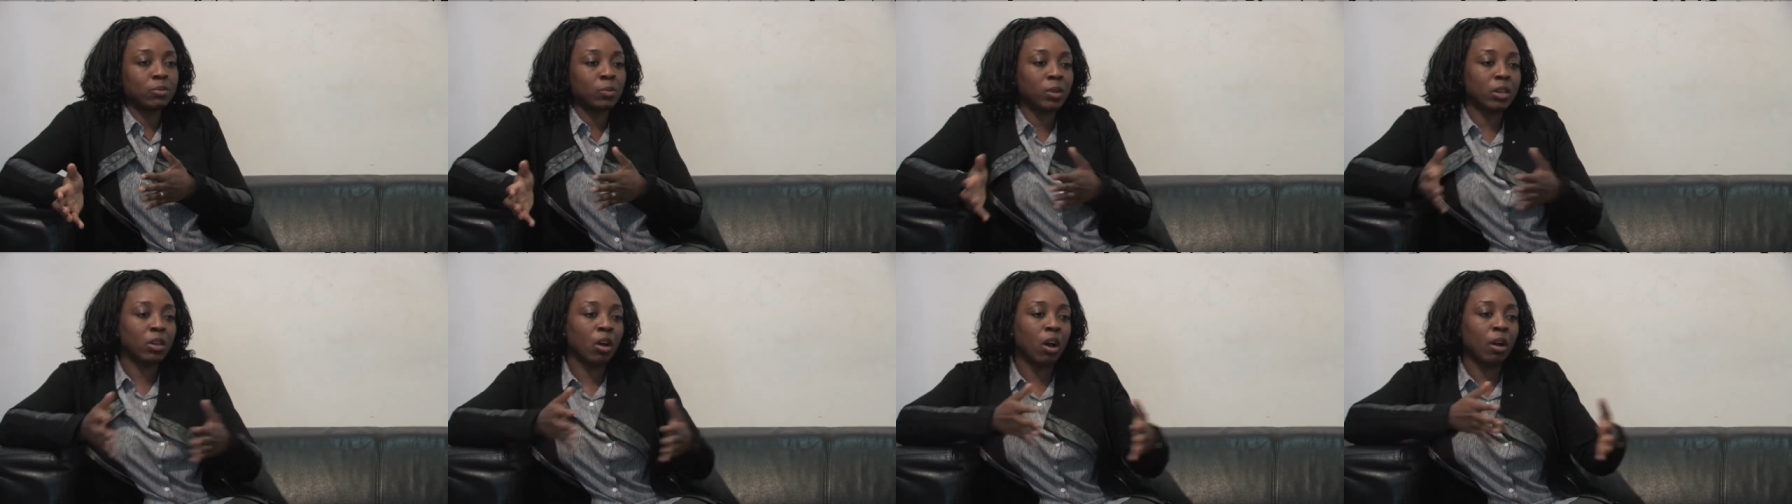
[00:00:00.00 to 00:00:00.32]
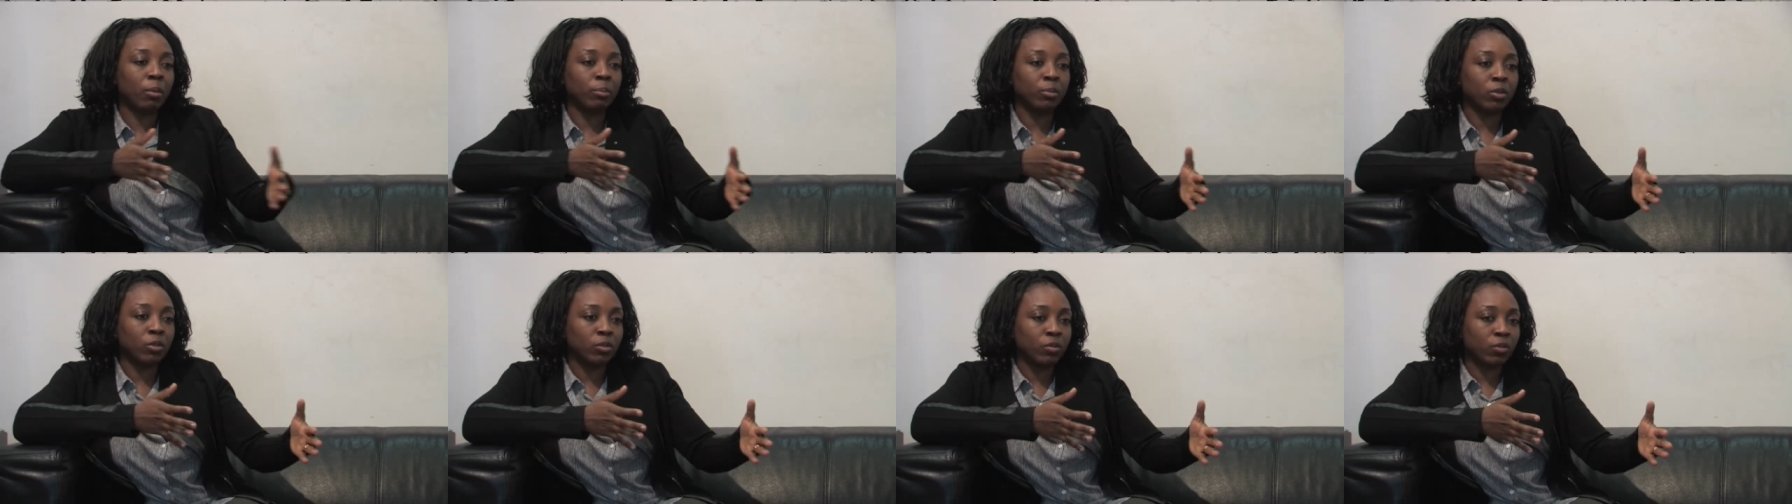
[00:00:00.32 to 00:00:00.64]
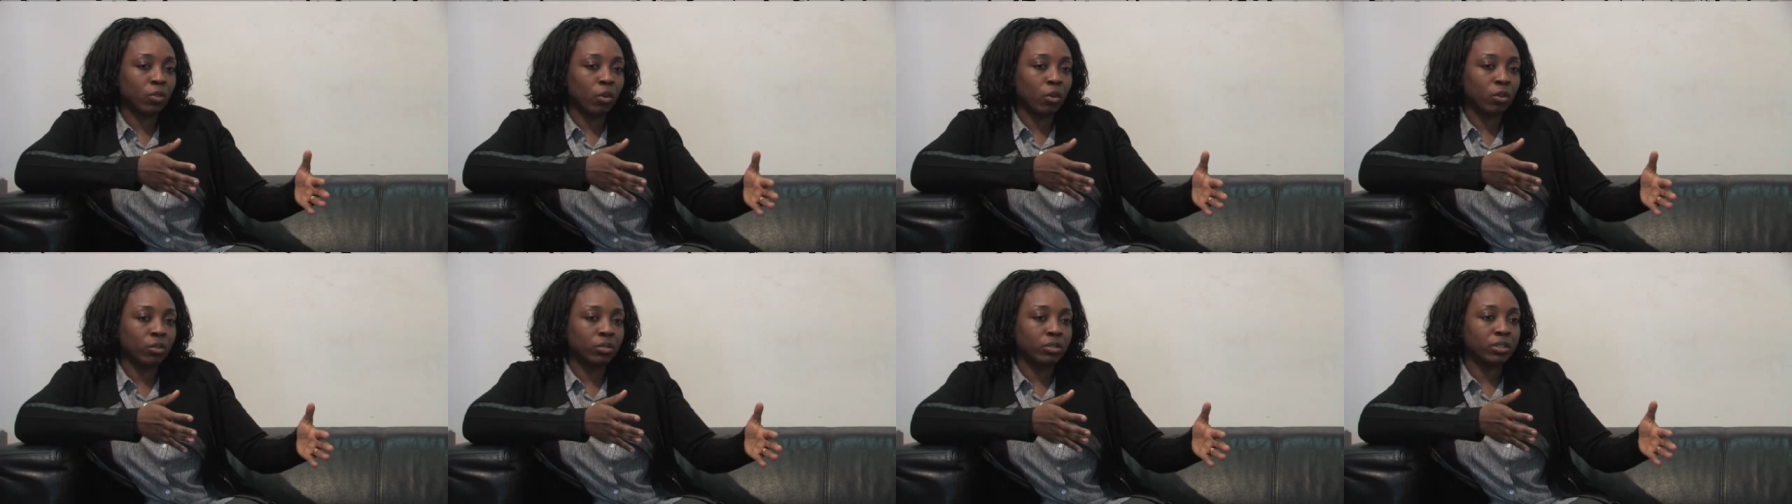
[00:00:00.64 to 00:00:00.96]
we can't move
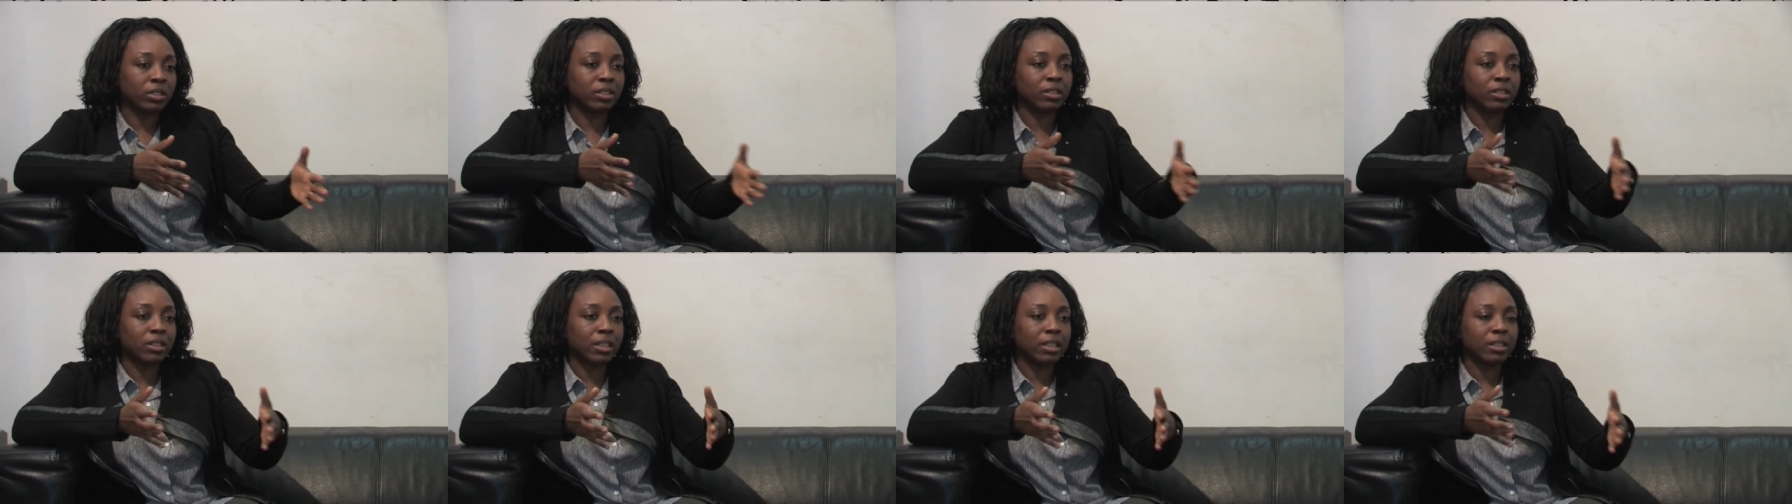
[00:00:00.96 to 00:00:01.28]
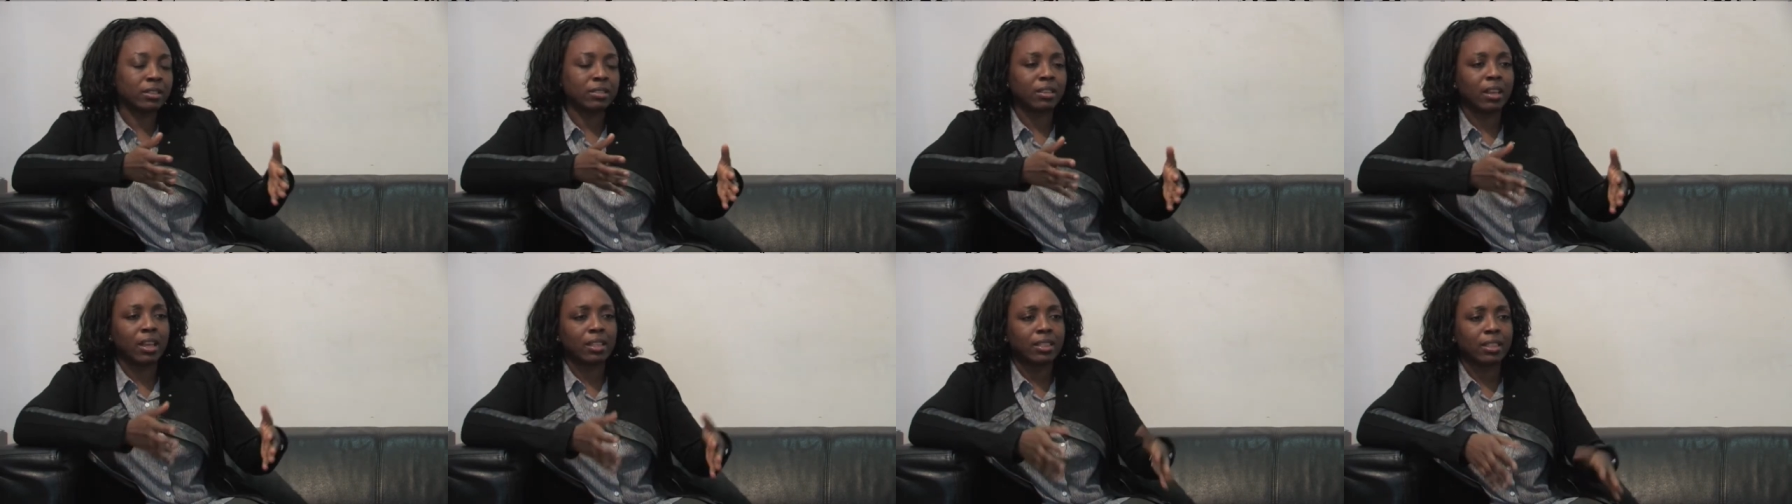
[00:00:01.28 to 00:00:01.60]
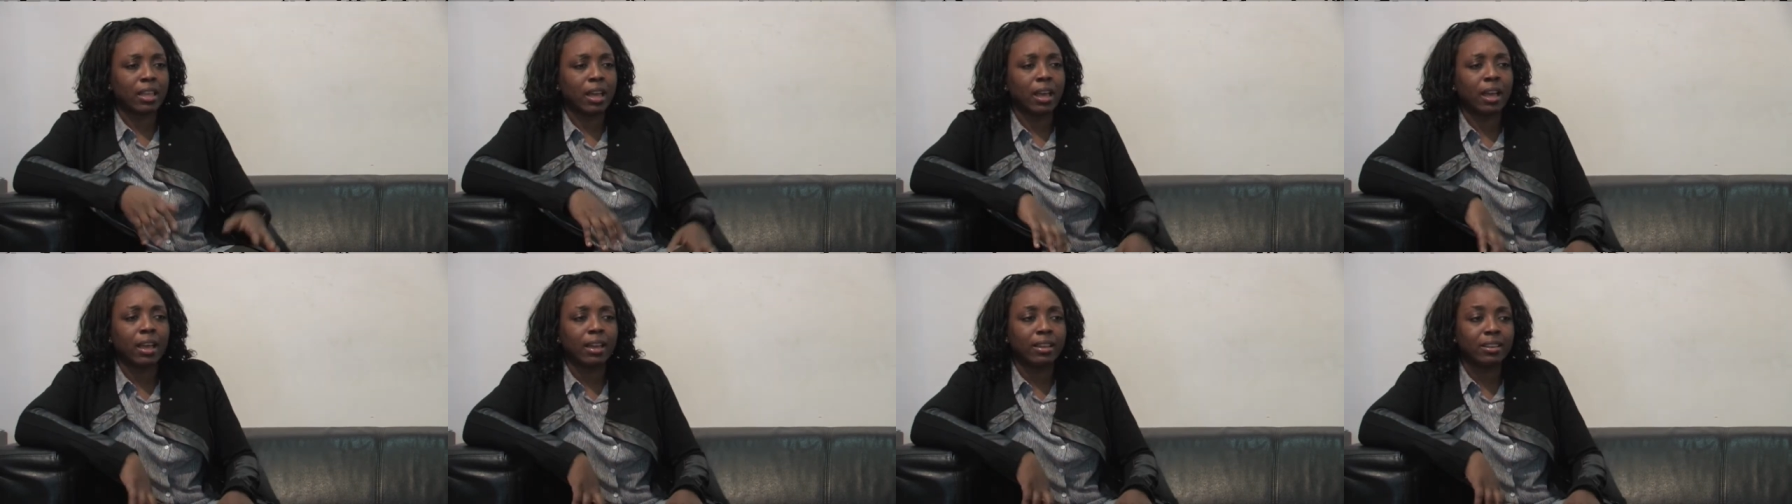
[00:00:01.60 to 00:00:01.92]
on and things like
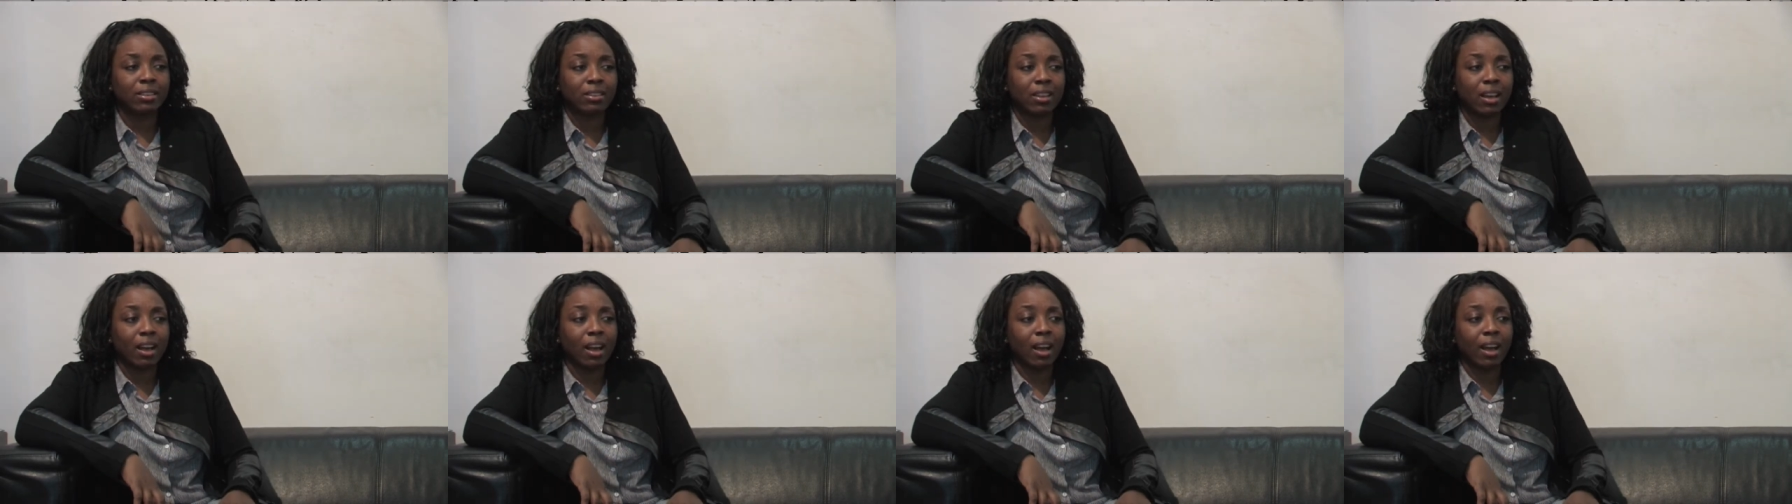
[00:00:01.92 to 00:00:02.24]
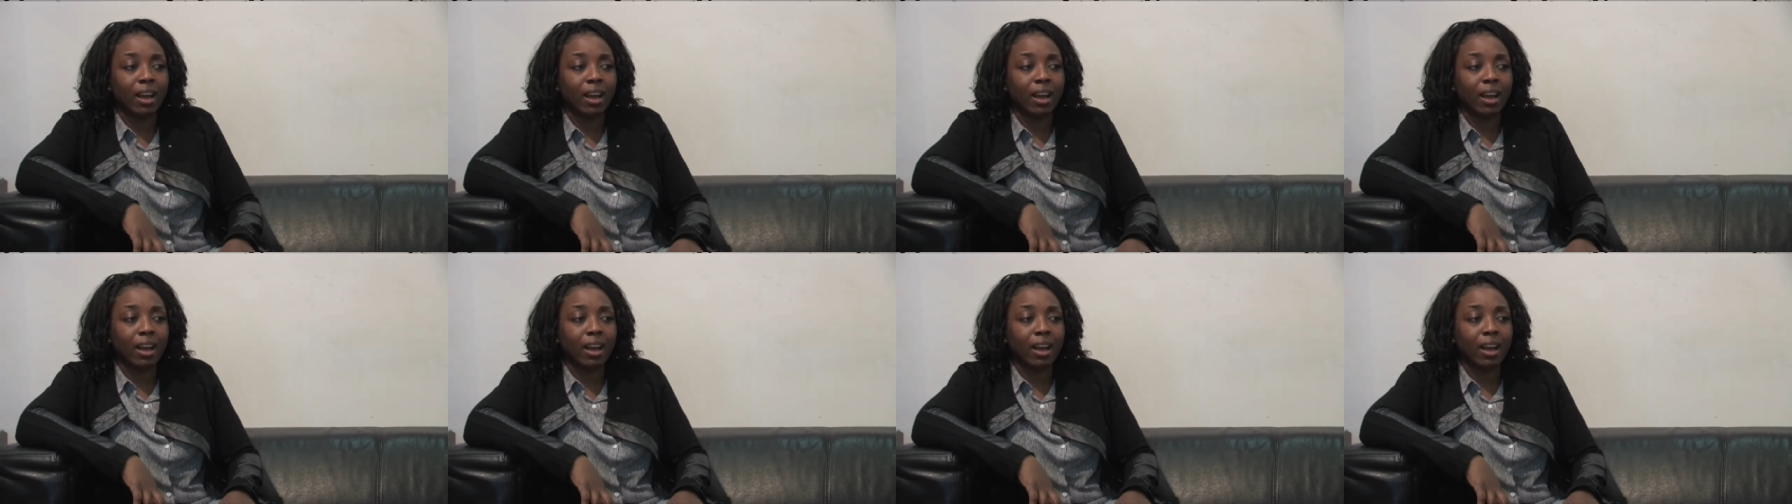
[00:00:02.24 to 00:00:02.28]
that. And